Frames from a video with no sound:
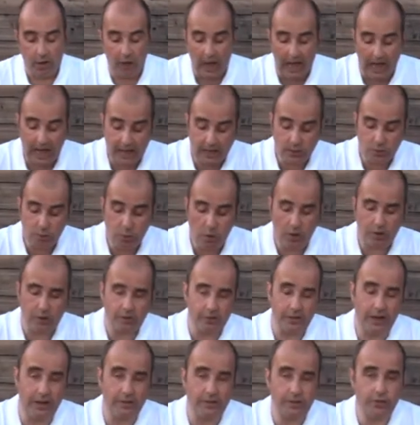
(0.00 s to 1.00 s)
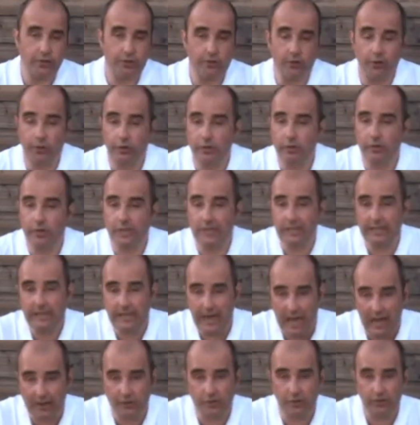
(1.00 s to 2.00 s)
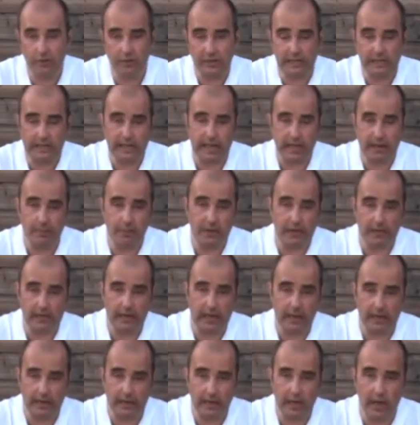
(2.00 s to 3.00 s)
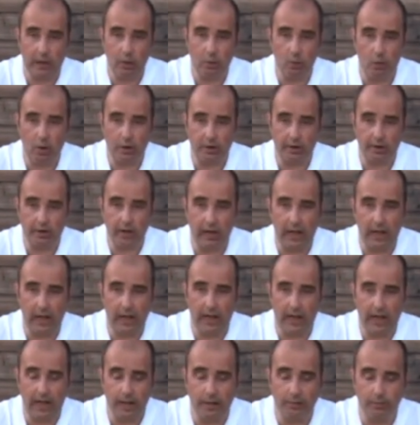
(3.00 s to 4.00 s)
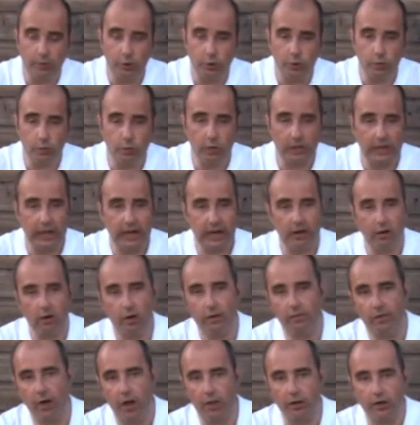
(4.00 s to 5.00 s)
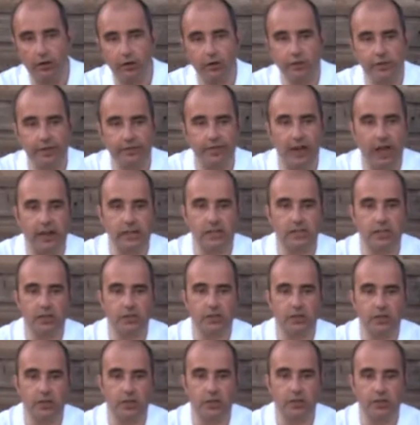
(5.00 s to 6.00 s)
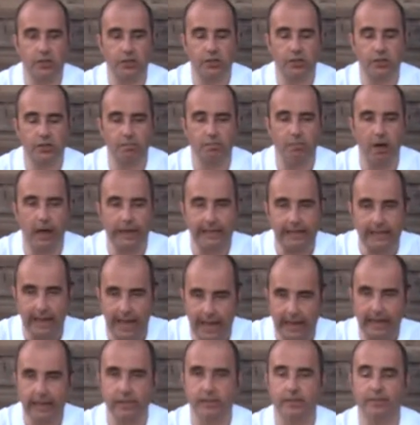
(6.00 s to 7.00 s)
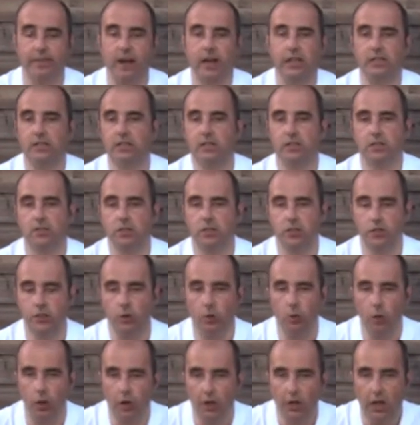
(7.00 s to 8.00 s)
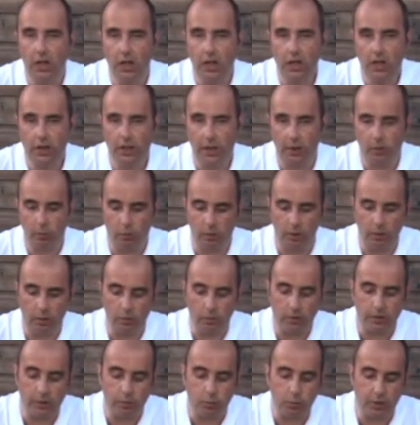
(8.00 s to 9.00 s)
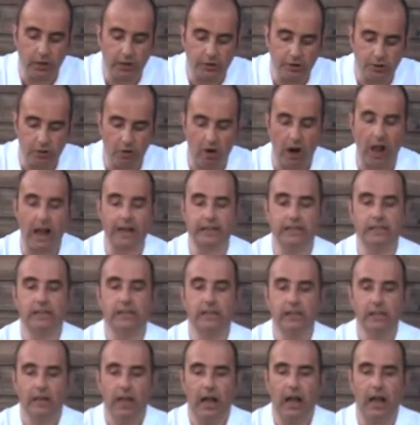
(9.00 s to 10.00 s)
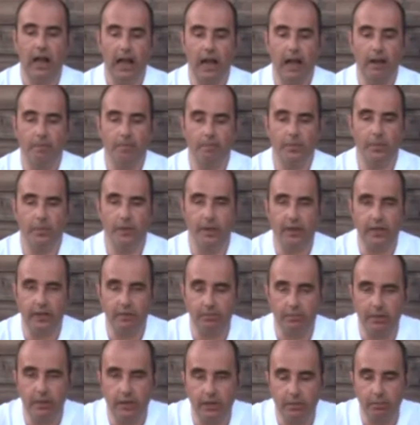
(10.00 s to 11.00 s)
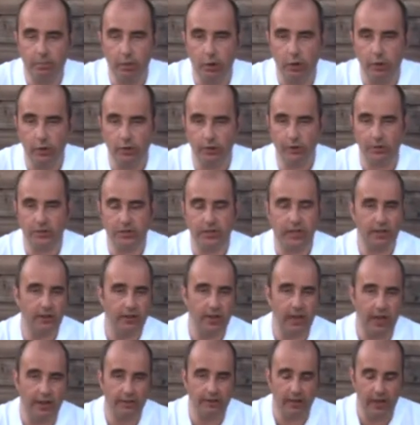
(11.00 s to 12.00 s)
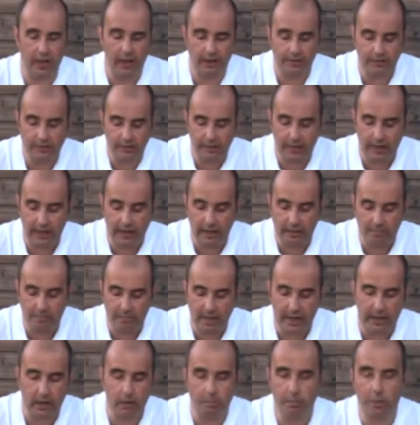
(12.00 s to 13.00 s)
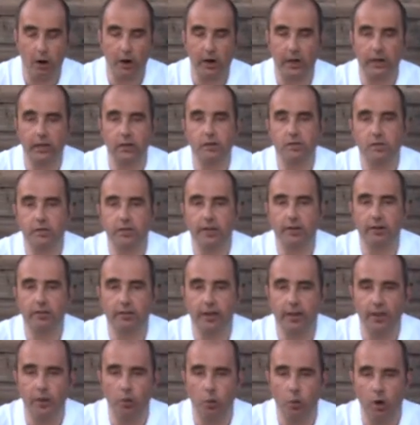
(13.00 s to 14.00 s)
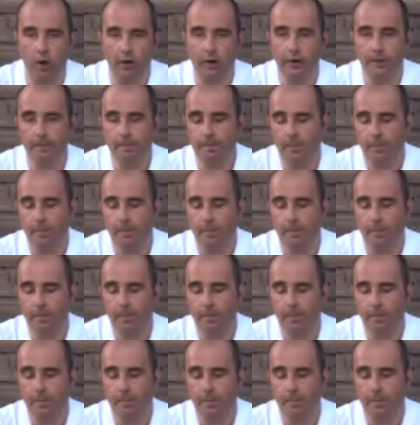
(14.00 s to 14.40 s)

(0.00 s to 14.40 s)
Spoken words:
as water travels through, there is natural sediment in that water. You will hear of other devices such as magnetic devices and so on that will attract the pollutants and metal particles that are in the water.